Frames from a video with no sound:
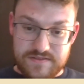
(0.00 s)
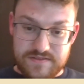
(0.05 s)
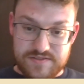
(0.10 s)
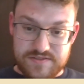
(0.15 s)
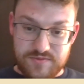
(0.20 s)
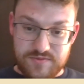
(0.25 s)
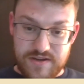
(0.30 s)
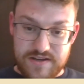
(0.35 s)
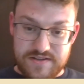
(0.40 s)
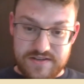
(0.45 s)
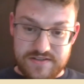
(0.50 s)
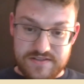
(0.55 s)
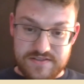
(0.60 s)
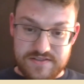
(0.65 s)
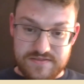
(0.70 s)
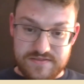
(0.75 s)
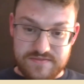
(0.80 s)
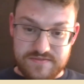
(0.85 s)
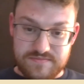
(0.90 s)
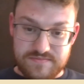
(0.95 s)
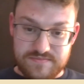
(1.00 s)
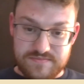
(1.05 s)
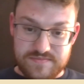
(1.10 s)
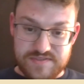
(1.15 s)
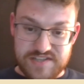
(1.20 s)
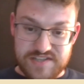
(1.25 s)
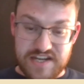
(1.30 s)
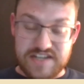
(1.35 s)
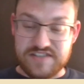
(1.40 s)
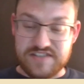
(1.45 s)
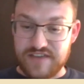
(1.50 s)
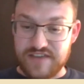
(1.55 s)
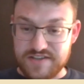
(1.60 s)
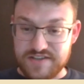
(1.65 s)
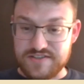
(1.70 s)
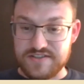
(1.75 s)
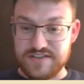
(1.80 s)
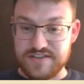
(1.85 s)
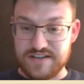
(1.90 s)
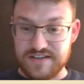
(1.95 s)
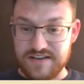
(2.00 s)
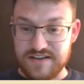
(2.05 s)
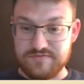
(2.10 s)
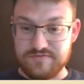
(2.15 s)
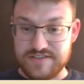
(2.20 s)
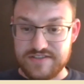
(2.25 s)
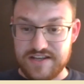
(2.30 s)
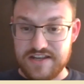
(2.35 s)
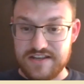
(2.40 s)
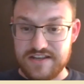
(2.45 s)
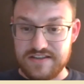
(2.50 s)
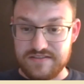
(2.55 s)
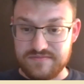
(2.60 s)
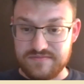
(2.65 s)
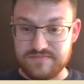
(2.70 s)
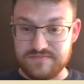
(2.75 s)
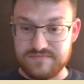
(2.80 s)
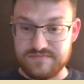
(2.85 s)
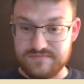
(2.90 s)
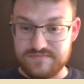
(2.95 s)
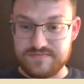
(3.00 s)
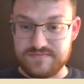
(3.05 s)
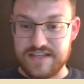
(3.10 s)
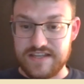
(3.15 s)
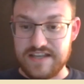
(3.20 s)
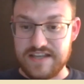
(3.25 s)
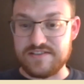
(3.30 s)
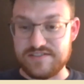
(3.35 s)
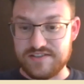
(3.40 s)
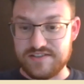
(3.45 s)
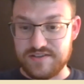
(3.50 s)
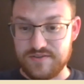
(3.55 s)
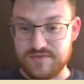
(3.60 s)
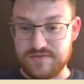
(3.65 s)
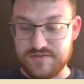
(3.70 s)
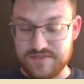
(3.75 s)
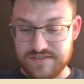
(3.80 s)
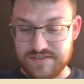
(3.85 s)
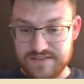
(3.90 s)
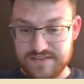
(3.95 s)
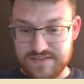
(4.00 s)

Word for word: there's great satisfaction in everyday things, you know.